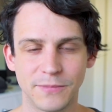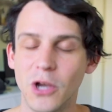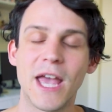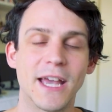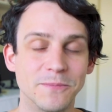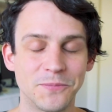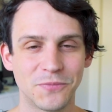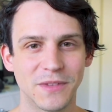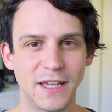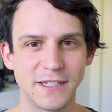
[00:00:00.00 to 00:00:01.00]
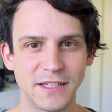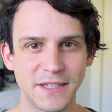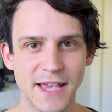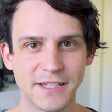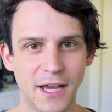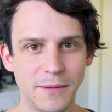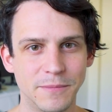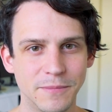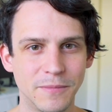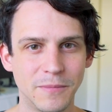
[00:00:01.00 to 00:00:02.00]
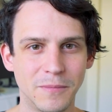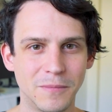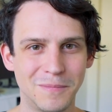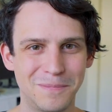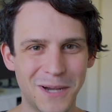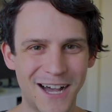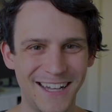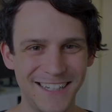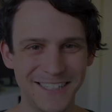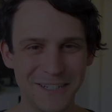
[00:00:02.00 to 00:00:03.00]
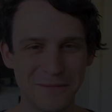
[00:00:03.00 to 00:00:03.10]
Okay, until next time, bye.